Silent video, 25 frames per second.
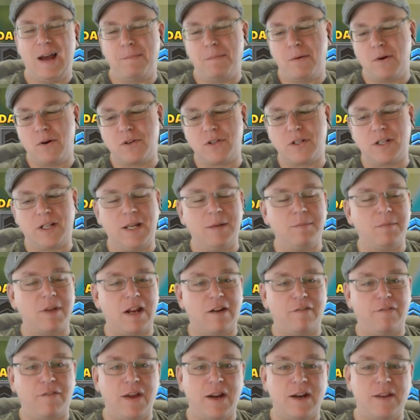personally am
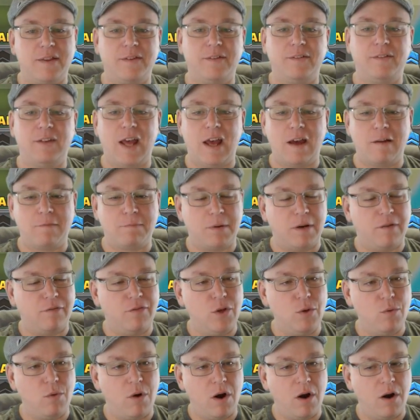not a fan of the staff, but
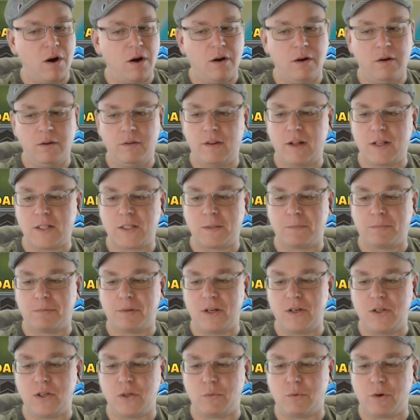if you are, that's the
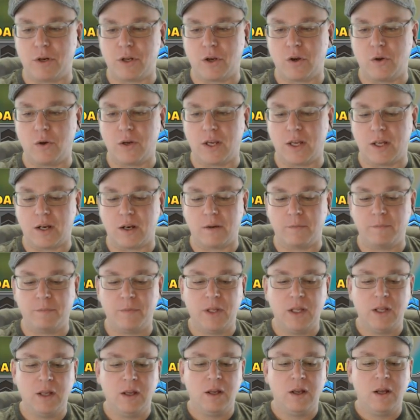place you want to go to get it.
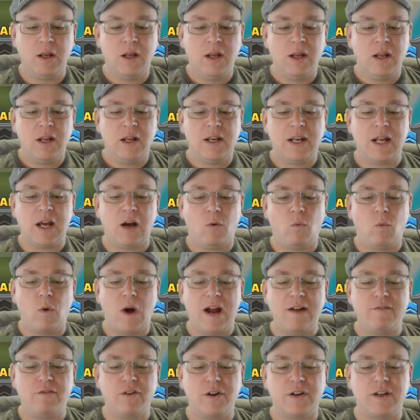Now,
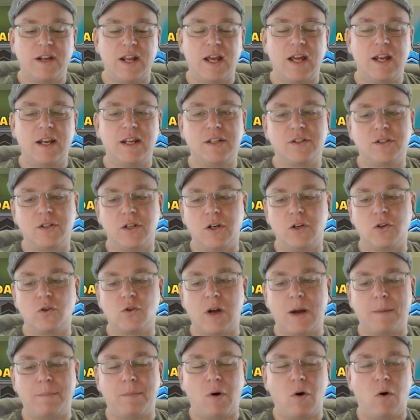Wyvern Den is going to
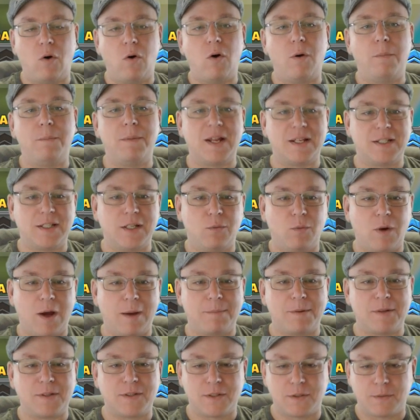drop all Betsy
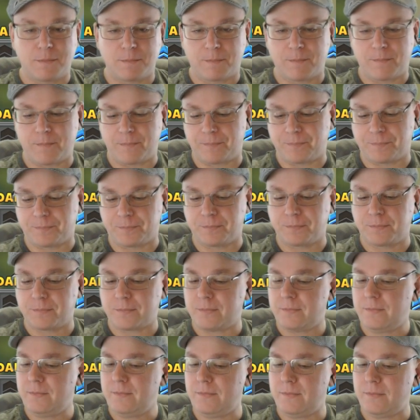weapons,
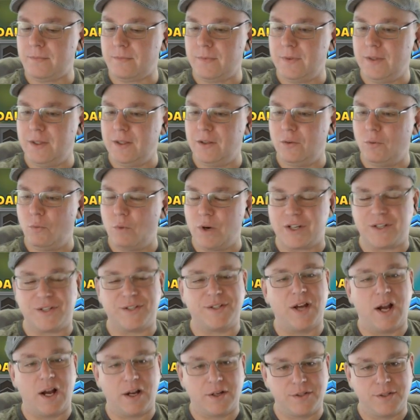which
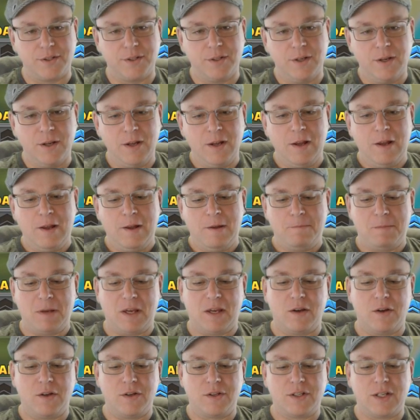sucks,
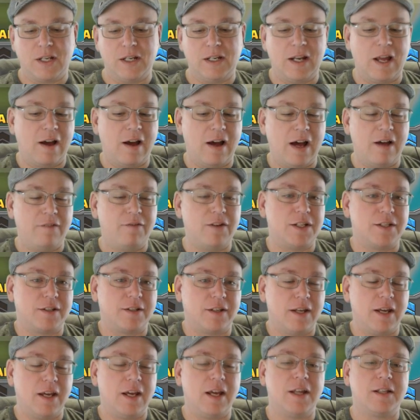because now
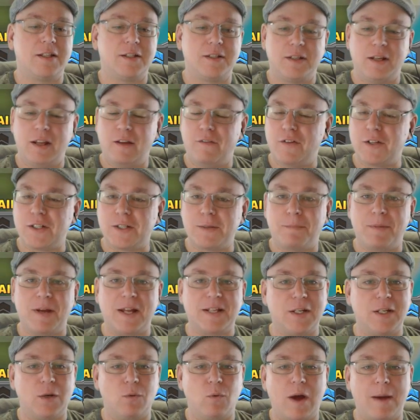obviously if it's a
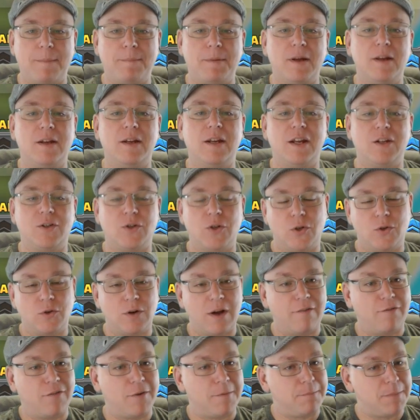Betsy weapon, it should
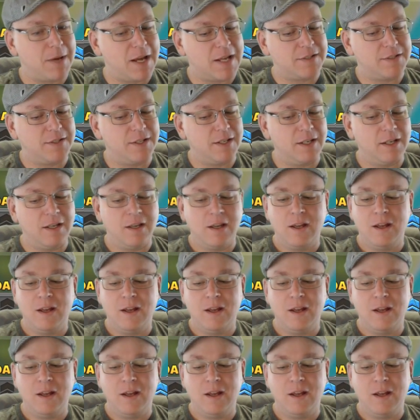drop from Betsy.